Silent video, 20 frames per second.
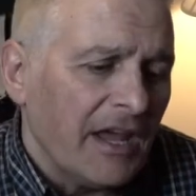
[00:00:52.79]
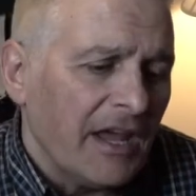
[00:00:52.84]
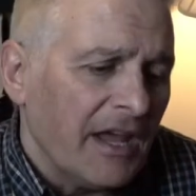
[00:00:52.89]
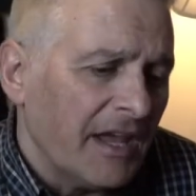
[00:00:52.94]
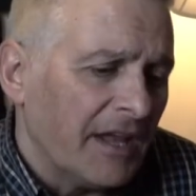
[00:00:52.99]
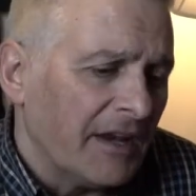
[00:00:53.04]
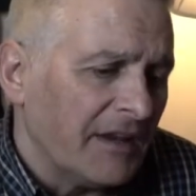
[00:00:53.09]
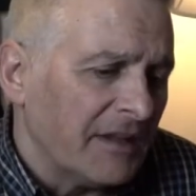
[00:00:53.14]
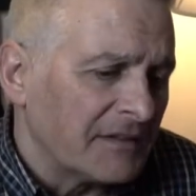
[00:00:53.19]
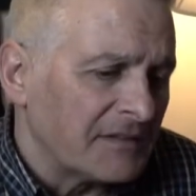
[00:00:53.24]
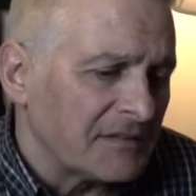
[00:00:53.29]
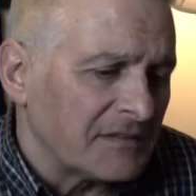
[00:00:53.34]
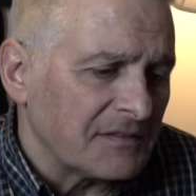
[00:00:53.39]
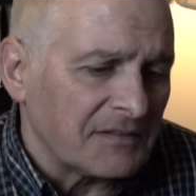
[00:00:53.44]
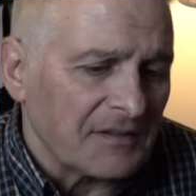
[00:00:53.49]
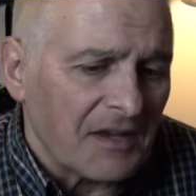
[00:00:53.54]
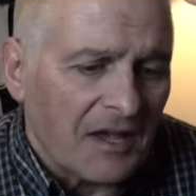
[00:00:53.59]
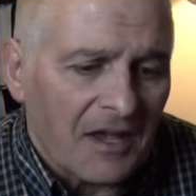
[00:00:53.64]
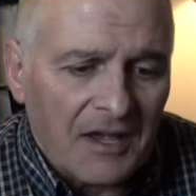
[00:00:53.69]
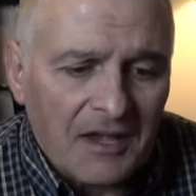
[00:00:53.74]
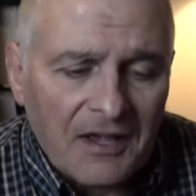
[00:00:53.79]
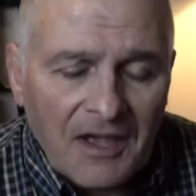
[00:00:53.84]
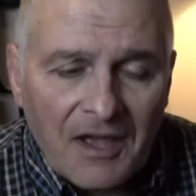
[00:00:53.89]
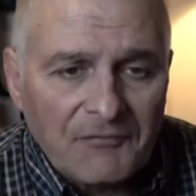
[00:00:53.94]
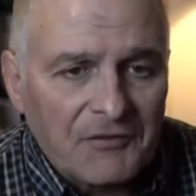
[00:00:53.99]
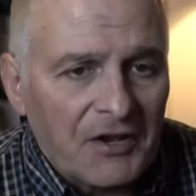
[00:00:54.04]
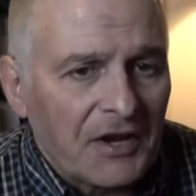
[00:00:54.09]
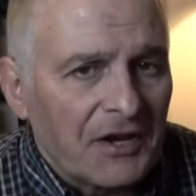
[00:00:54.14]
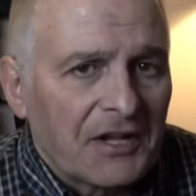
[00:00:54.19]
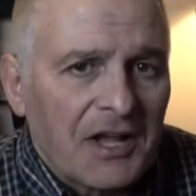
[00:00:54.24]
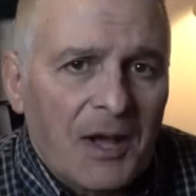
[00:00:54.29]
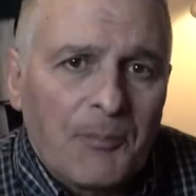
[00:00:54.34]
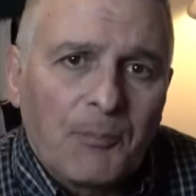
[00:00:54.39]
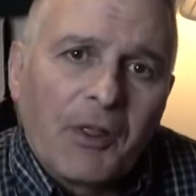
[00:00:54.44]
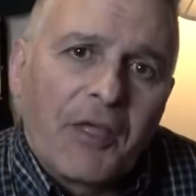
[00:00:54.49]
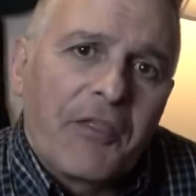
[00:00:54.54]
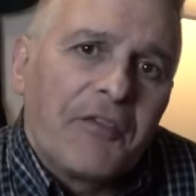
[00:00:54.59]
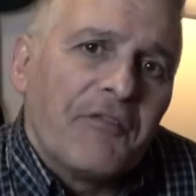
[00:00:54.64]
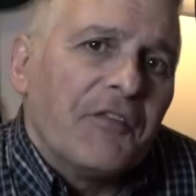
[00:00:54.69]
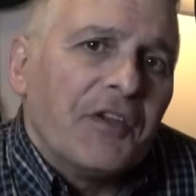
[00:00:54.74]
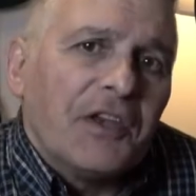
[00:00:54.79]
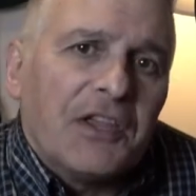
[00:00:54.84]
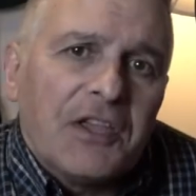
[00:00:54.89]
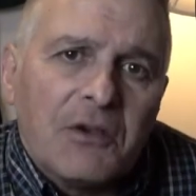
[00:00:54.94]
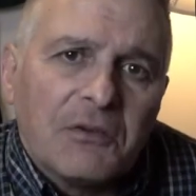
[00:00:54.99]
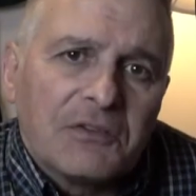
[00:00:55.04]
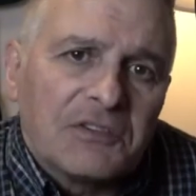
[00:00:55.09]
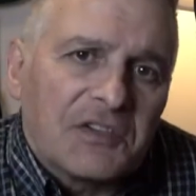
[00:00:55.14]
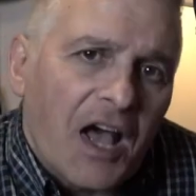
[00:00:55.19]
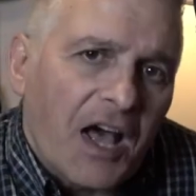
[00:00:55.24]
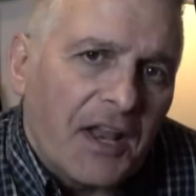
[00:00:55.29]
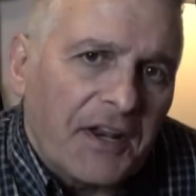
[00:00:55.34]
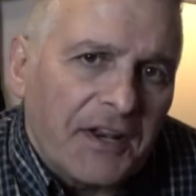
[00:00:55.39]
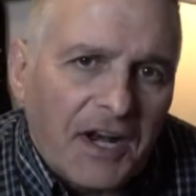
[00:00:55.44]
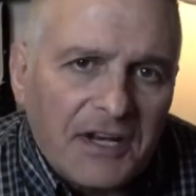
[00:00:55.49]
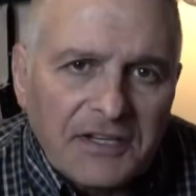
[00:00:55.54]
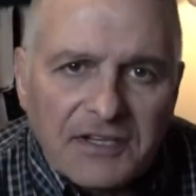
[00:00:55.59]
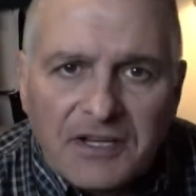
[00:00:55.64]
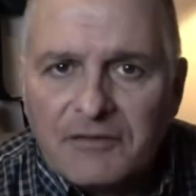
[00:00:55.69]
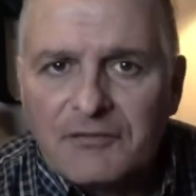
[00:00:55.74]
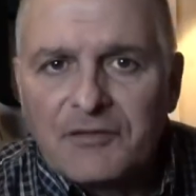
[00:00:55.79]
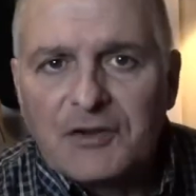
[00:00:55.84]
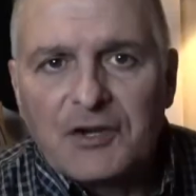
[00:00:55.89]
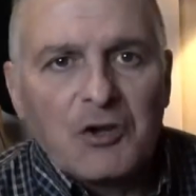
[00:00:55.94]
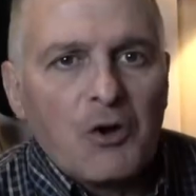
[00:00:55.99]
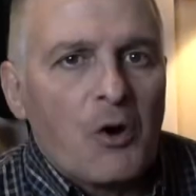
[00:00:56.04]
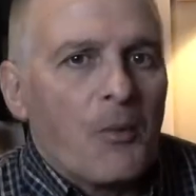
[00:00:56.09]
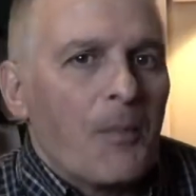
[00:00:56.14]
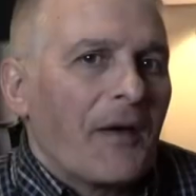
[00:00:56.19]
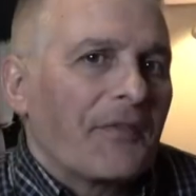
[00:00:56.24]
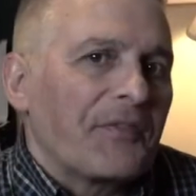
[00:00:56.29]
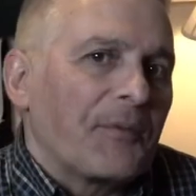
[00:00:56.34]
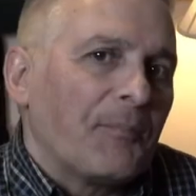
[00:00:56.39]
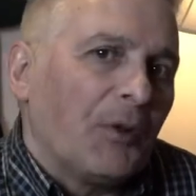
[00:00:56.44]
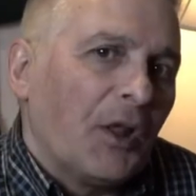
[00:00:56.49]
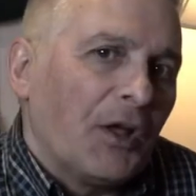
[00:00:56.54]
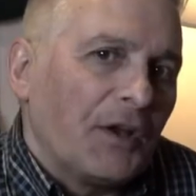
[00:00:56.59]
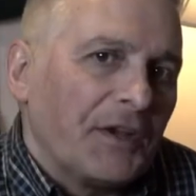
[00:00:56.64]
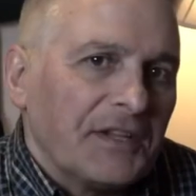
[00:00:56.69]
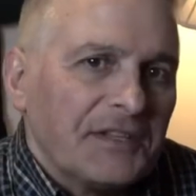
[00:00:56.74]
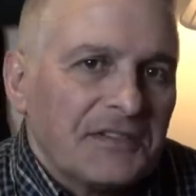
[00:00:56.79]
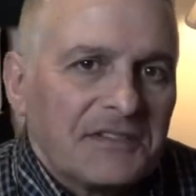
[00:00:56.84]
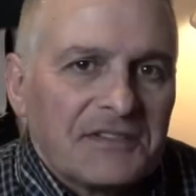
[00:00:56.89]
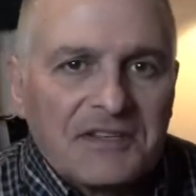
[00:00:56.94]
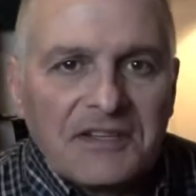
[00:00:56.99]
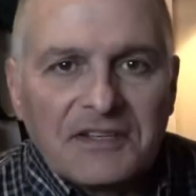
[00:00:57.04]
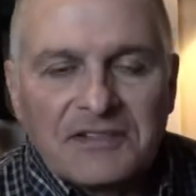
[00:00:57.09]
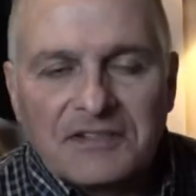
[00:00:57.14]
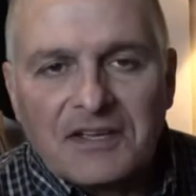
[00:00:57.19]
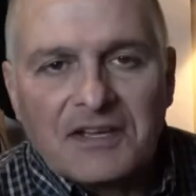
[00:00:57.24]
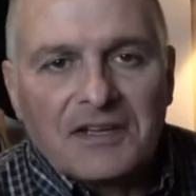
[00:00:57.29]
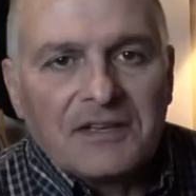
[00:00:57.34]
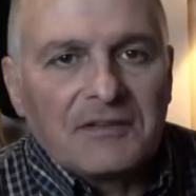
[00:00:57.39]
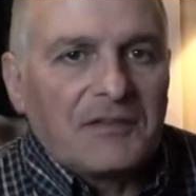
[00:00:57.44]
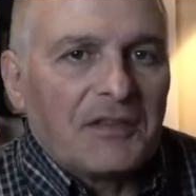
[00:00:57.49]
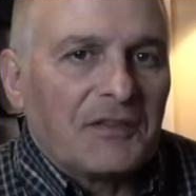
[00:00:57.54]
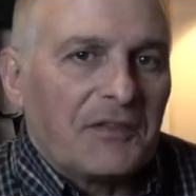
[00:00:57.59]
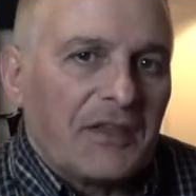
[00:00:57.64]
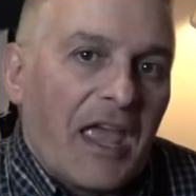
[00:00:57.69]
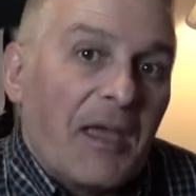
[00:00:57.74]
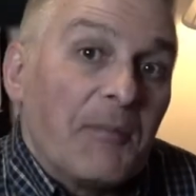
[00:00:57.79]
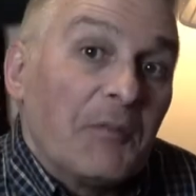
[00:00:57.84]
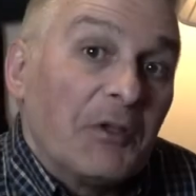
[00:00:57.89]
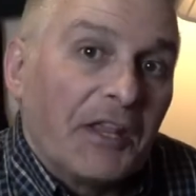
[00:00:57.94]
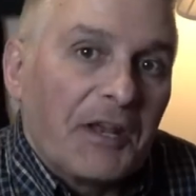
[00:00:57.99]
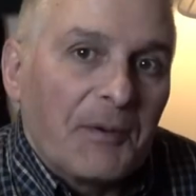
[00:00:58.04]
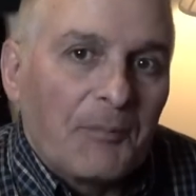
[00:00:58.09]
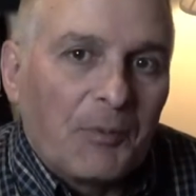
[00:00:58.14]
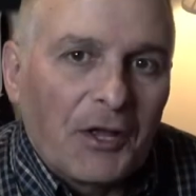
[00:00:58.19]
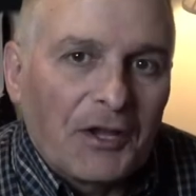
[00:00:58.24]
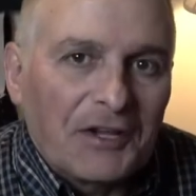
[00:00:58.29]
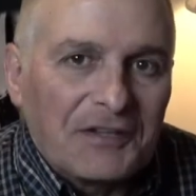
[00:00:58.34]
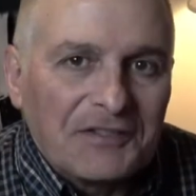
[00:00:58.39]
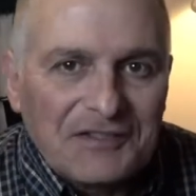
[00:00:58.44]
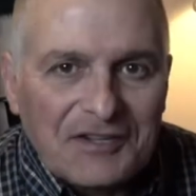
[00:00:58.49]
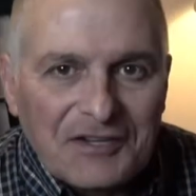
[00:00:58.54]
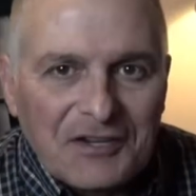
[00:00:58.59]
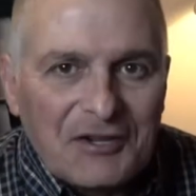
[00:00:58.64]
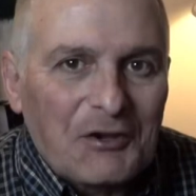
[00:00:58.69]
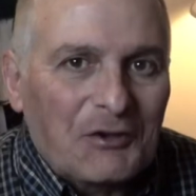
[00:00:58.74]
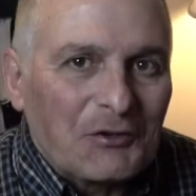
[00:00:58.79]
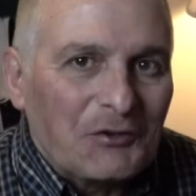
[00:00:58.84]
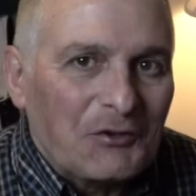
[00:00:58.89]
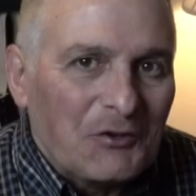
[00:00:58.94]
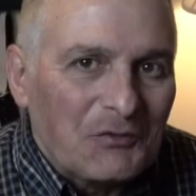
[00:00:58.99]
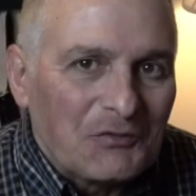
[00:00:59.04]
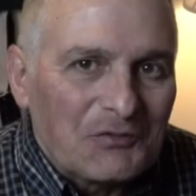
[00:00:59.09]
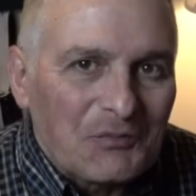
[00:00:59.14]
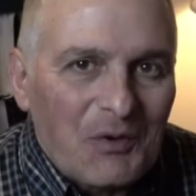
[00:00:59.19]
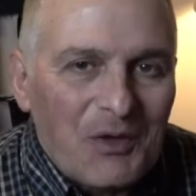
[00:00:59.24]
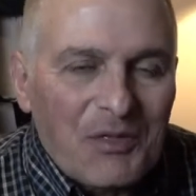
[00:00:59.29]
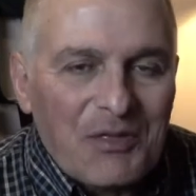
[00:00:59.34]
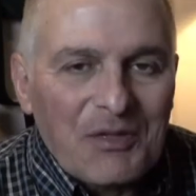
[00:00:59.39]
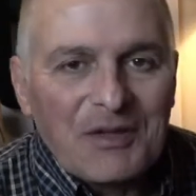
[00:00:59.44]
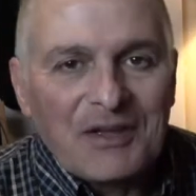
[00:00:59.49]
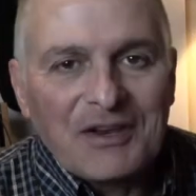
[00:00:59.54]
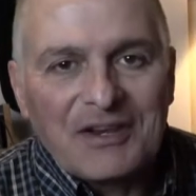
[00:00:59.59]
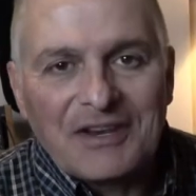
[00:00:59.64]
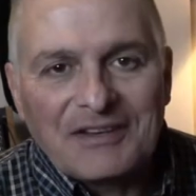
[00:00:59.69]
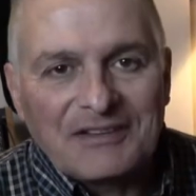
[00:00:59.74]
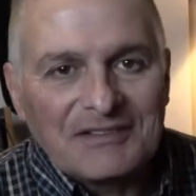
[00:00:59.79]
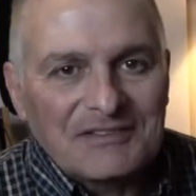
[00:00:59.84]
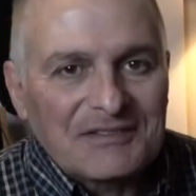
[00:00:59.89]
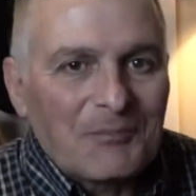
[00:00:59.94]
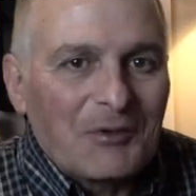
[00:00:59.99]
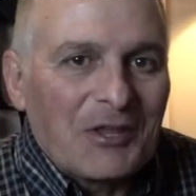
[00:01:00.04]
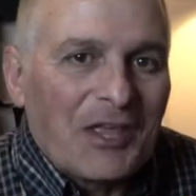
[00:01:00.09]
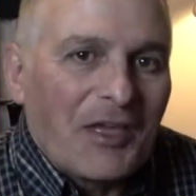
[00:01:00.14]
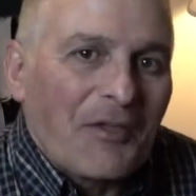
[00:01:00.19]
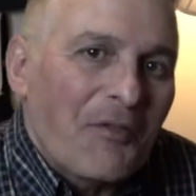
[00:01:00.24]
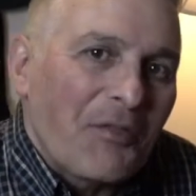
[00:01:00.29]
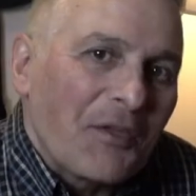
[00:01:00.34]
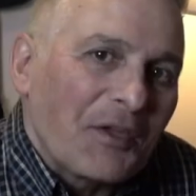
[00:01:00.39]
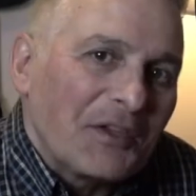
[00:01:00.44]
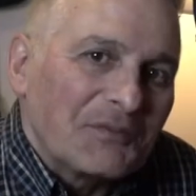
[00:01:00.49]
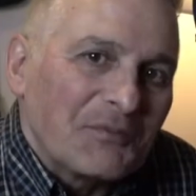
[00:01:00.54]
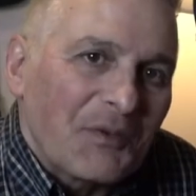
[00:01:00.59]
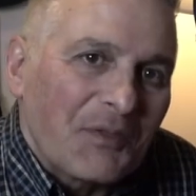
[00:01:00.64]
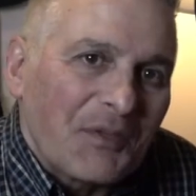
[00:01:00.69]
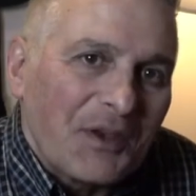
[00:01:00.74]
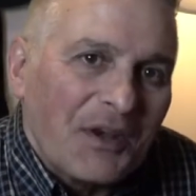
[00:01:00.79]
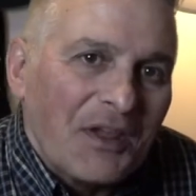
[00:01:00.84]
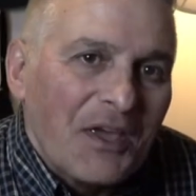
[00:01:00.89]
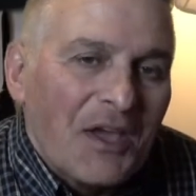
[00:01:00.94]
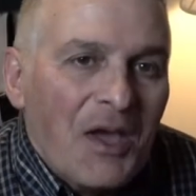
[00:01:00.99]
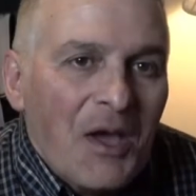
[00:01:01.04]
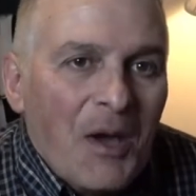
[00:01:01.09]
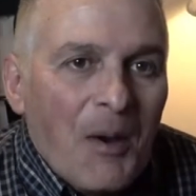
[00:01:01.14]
And it's I've done a couple other videos on it. I did a video about the plugins that the emulated plugins that you can use with it, and some of the other things with it.